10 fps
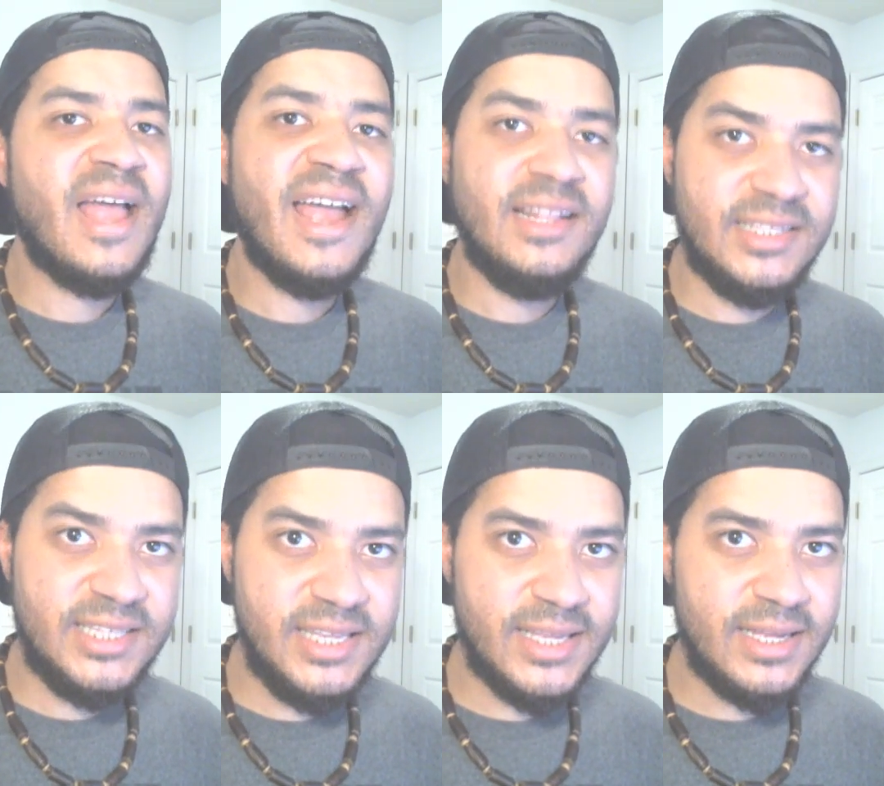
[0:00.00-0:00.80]

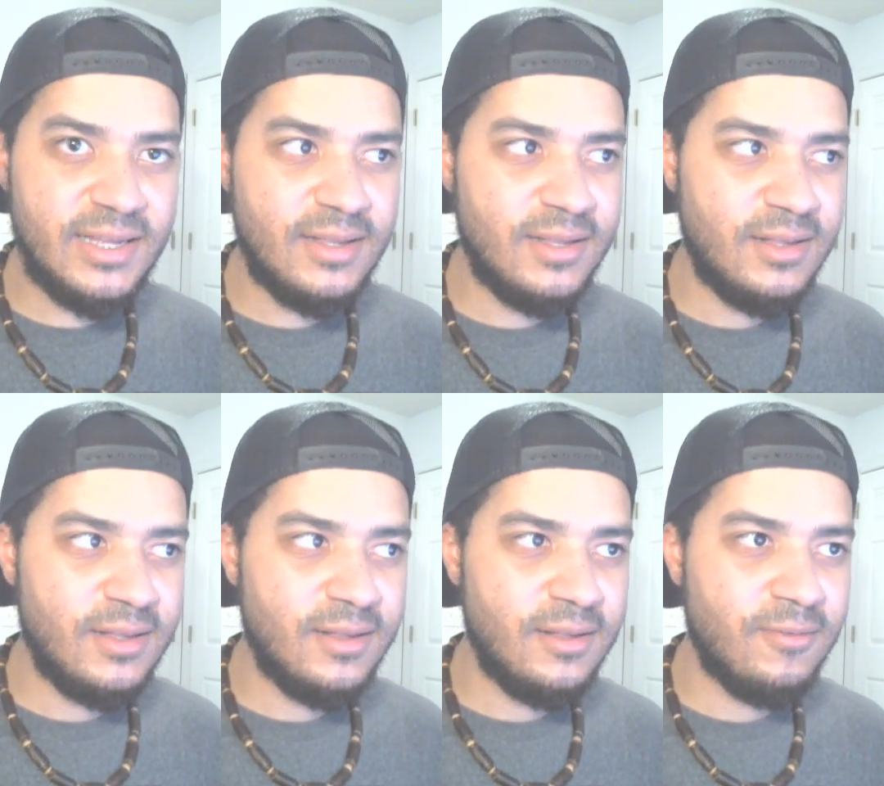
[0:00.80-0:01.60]
idea,
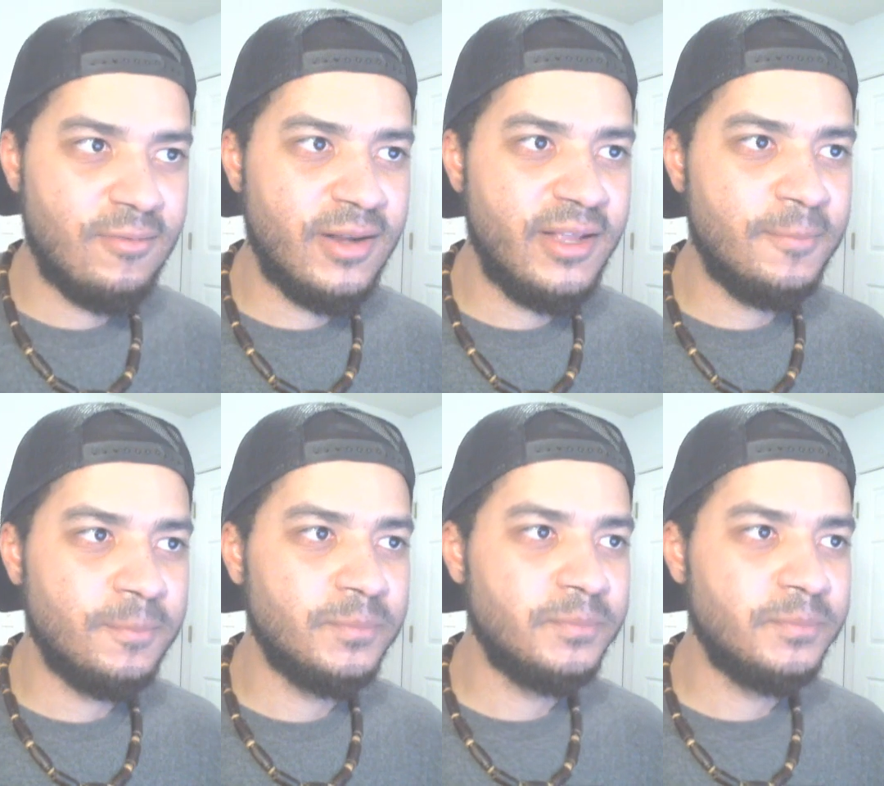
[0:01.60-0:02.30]
right?